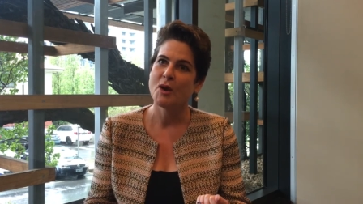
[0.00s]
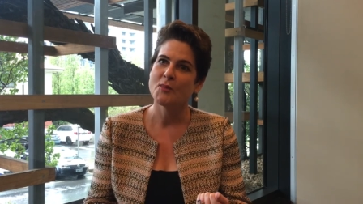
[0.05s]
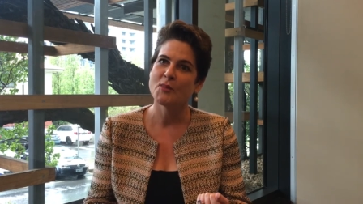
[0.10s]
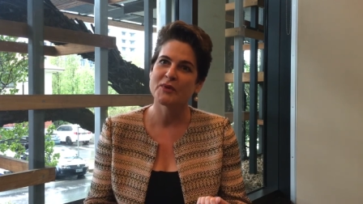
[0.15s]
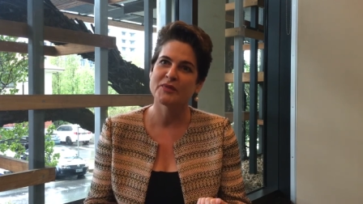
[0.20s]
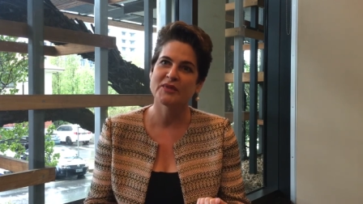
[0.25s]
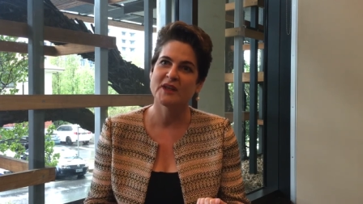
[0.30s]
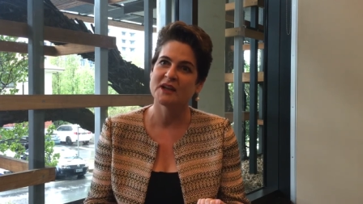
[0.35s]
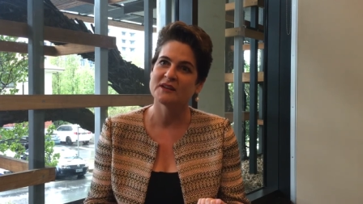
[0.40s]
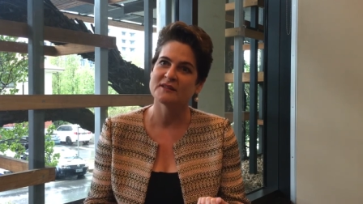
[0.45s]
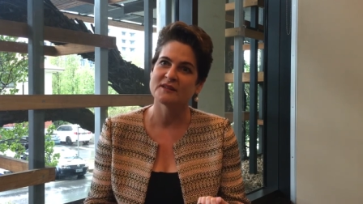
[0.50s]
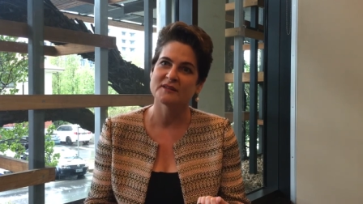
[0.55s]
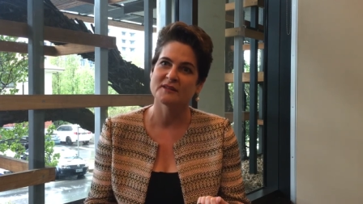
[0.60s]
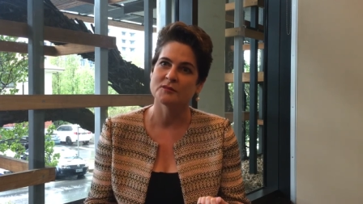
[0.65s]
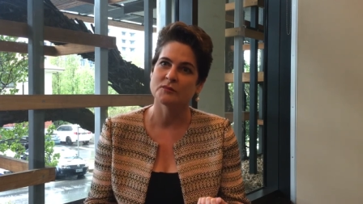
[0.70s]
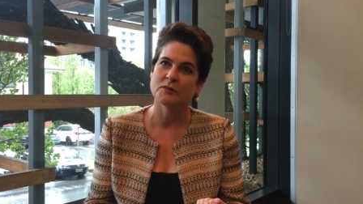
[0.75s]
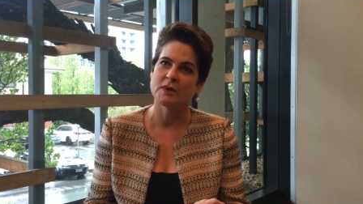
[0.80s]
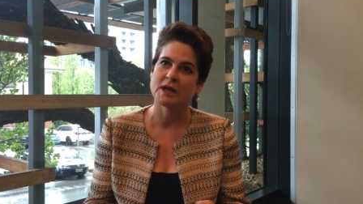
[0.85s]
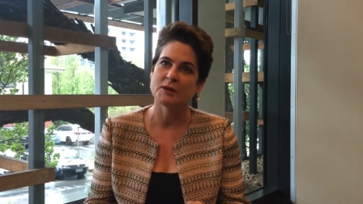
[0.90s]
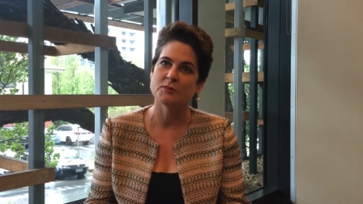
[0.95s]
but that
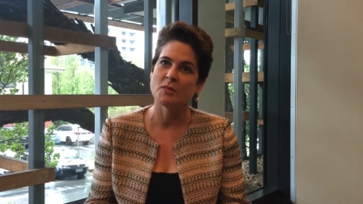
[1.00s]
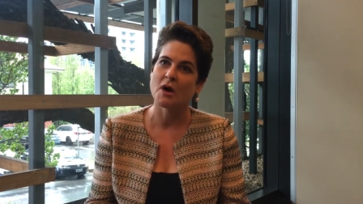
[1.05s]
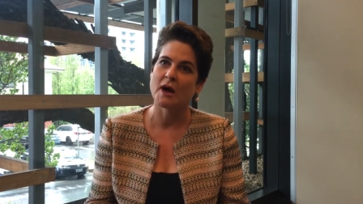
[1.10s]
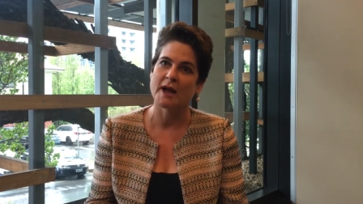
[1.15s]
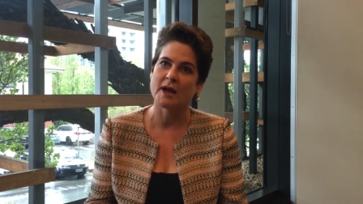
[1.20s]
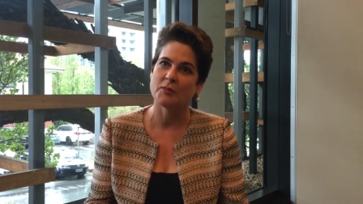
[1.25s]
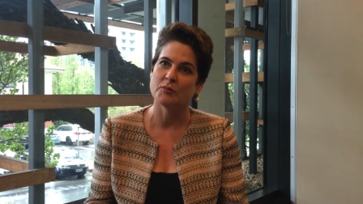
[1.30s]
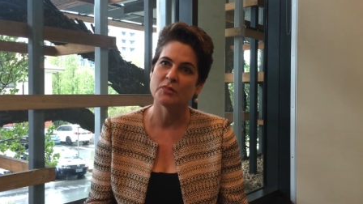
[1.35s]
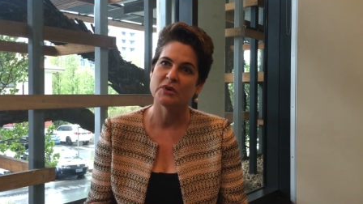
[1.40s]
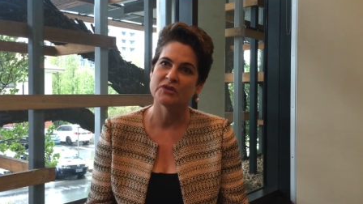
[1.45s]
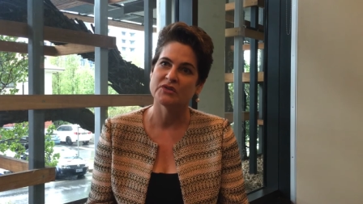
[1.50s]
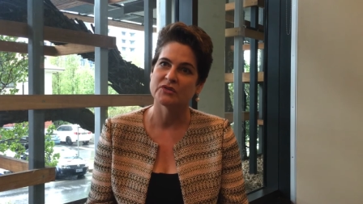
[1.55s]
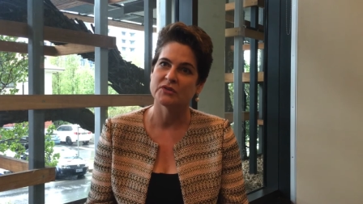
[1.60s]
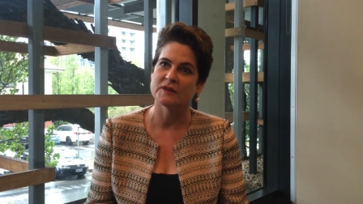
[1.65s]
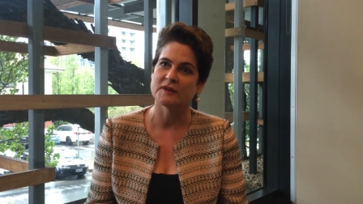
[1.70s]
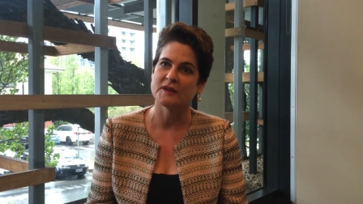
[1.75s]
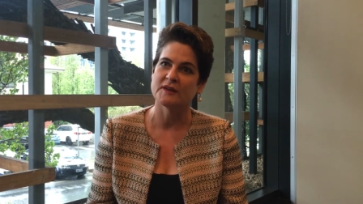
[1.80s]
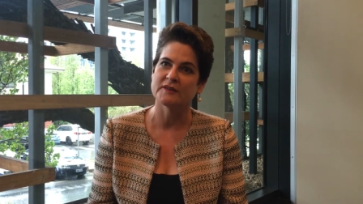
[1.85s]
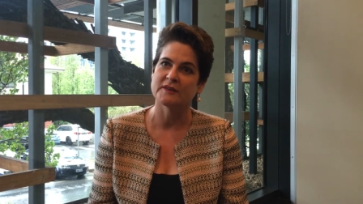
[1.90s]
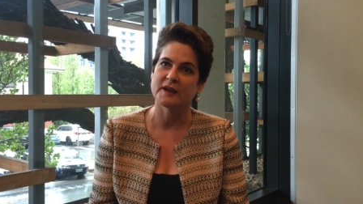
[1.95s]
doesn't mean my
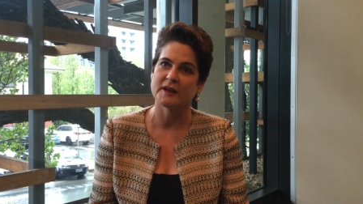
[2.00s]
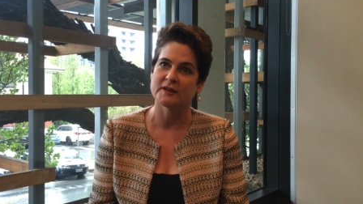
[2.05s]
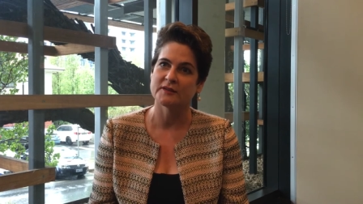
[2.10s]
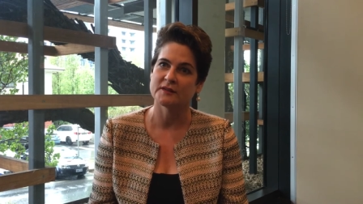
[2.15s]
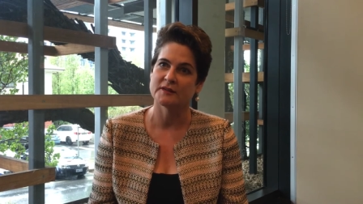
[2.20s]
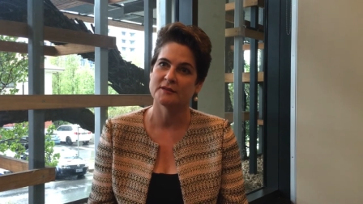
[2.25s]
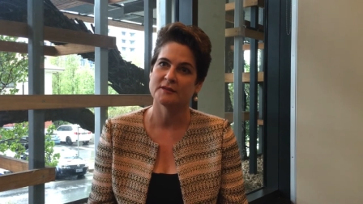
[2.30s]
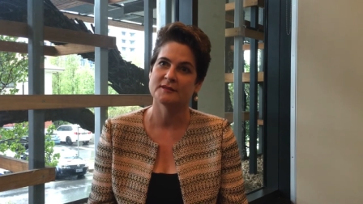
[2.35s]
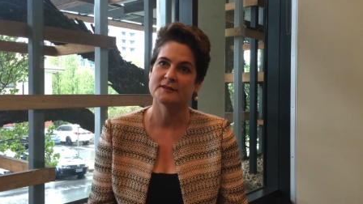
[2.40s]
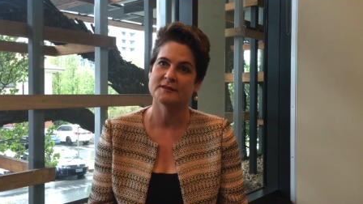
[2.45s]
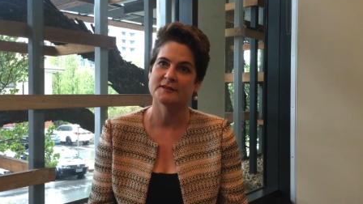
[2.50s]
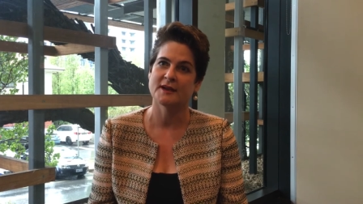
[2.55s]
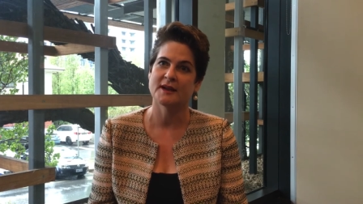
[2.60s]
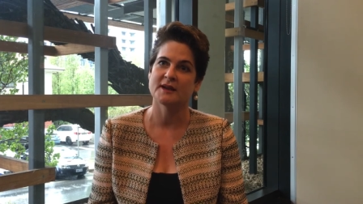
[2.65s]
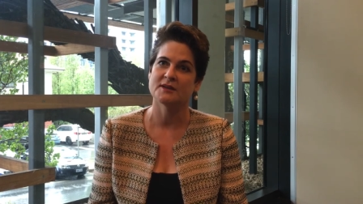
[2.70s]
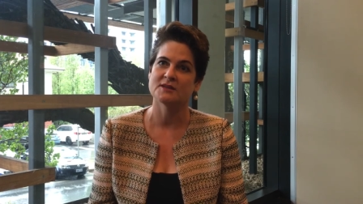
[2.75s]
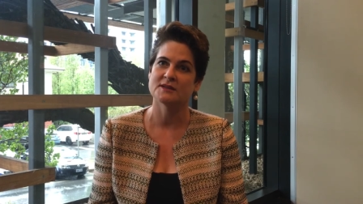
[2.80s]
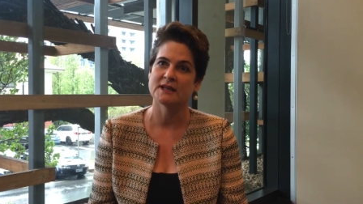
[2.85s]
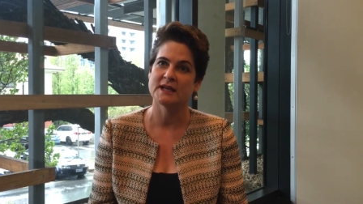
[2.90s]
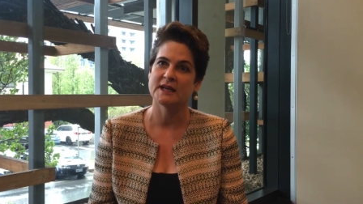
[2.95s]
ambition has exited
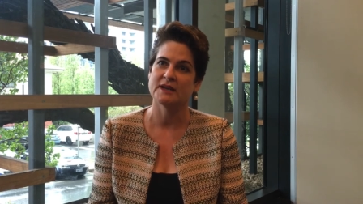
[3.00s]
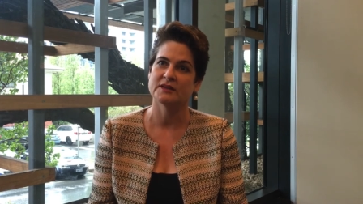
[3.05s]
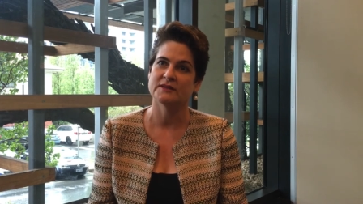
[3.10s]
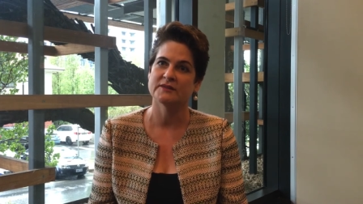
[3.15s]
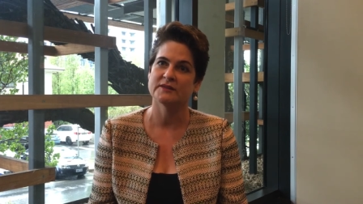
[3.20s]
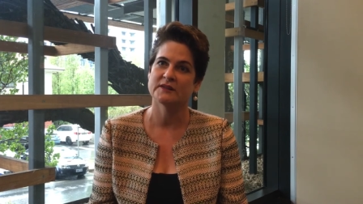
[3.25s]
stage left.